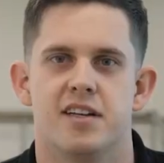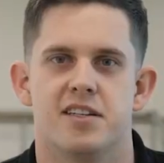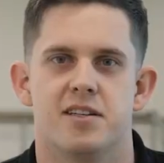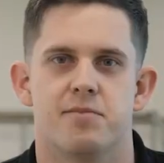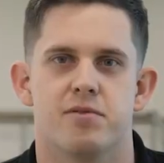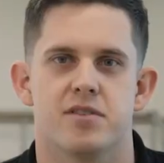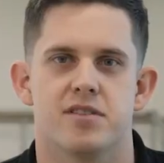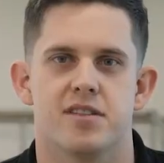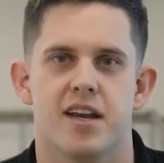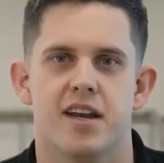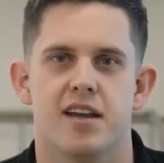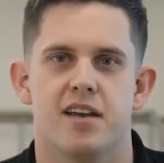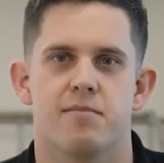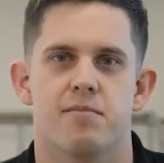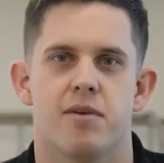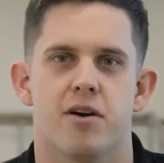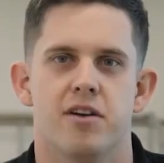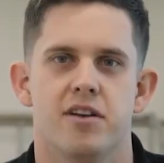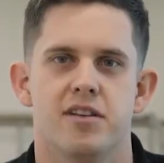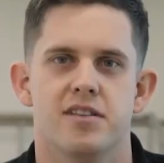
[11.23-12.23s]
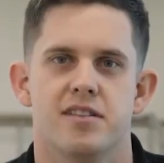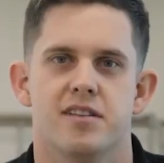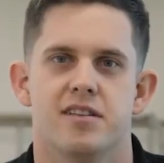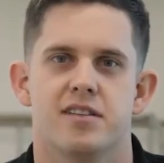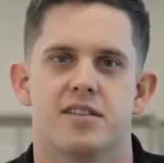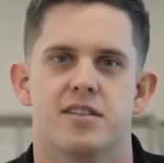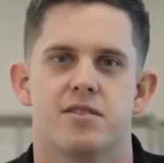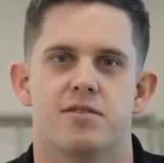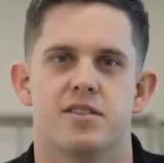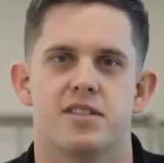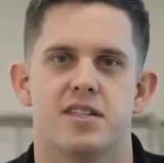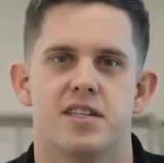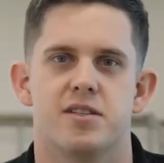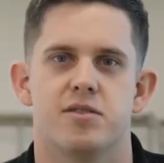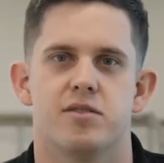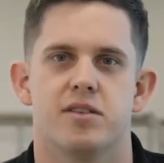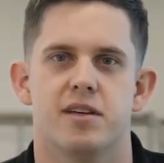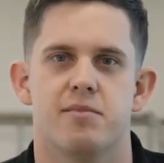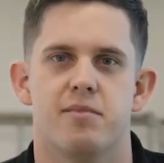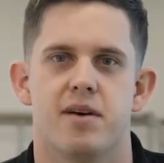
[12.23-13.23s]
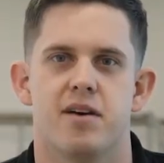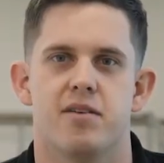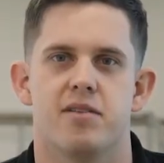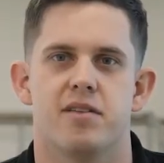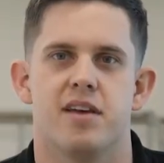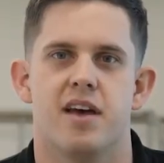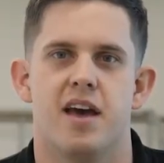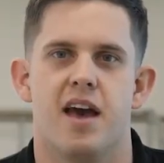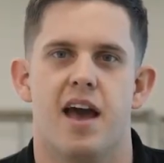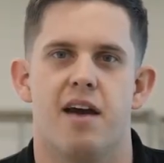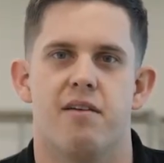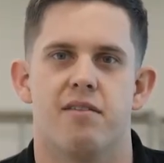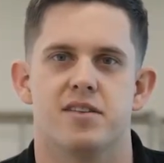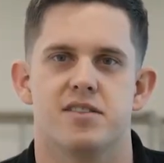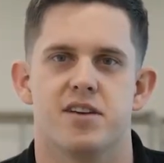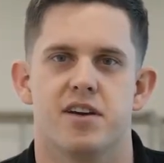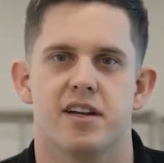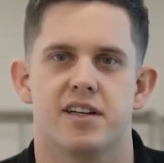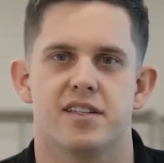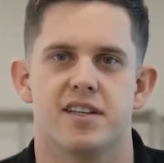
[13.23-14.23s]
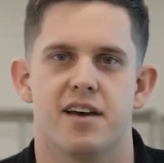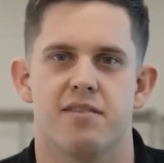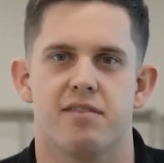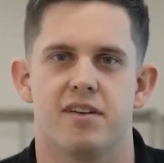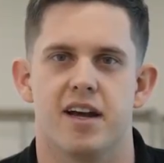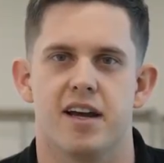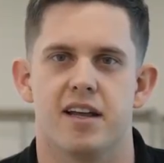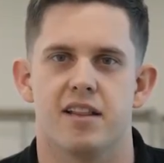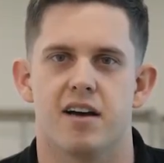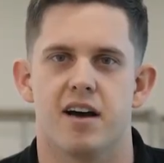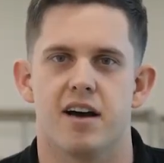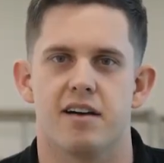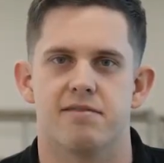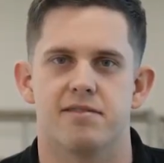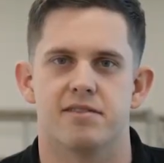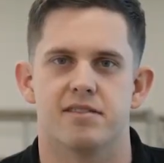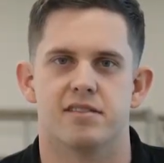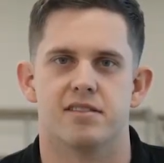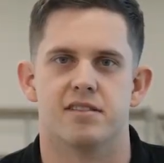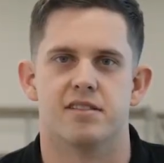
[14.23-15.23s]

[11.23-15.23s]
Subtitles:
to prosthetic components to residual limb health and returning to everyday life.